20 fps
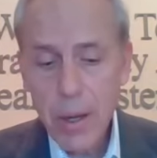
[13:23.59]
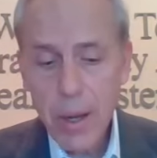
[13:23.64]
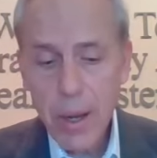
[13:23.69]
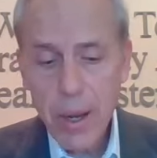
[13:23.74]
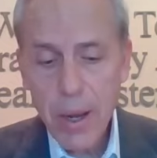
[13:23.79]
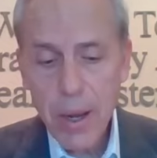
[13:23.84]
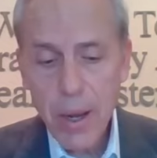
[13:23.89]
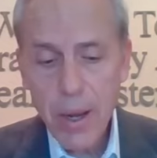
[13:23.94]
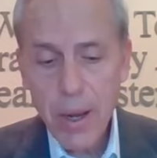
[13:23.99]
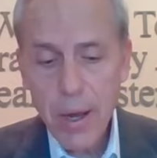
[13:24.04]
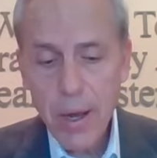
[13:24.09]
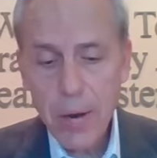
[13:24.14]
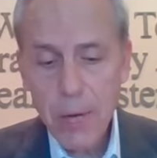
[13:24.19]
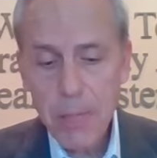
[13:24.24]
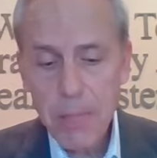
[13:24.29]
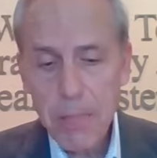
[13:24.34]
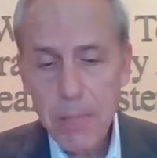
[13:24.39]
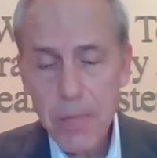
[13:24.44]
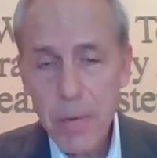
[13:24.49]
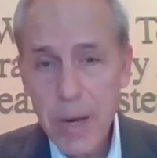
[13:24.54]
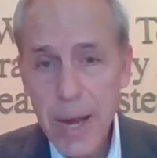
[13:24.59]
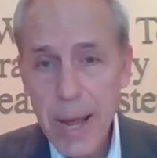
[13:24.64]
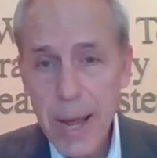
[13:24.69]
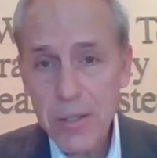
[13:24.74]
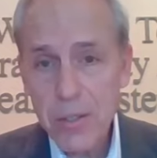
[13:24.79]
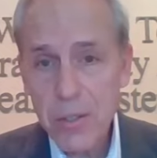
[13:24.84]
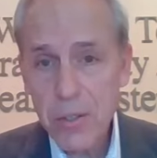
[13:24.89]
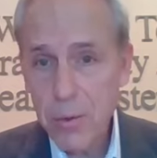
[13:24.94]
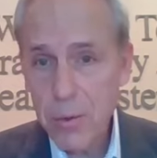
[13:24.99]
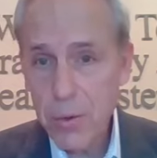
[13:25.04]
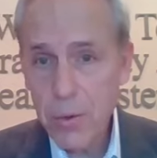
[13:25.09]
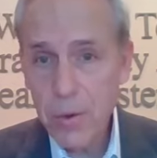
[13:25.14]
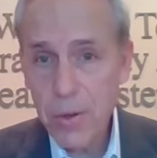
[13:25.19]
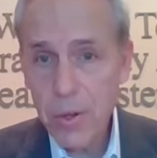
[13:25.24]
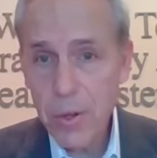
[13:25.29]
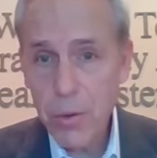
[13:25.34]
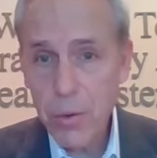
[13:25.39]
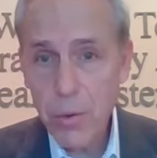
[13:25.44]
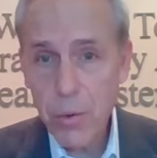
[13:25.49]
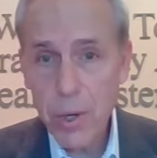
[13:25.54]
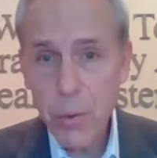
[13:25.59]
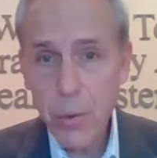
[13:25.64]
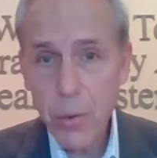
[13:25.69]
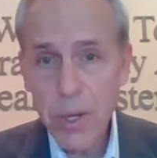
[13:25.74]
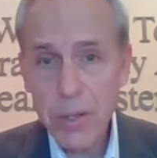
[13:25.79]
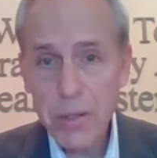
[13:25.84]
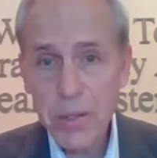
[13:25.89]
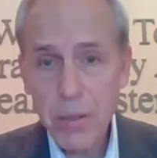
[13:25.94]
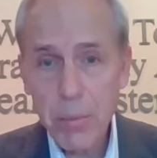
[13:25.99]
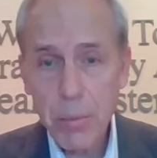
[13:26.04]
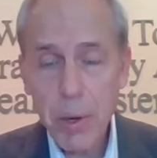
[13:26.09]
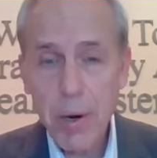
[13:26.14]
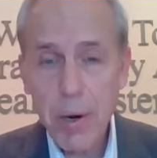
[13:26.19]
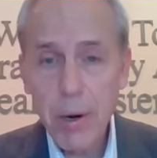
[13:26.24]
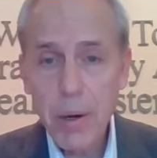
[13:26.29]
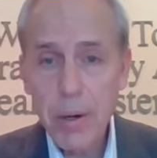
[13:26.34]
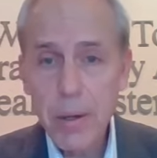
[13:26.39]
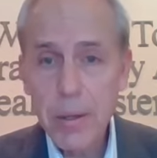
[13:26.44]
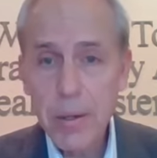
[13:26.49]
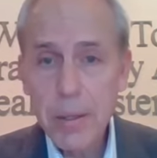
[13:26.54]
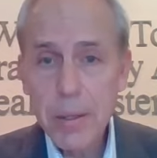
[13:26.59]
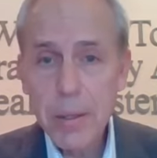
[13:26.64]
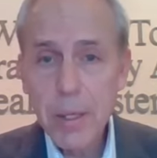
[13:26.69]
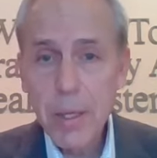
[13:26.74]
not sooner than 3 weeks apart,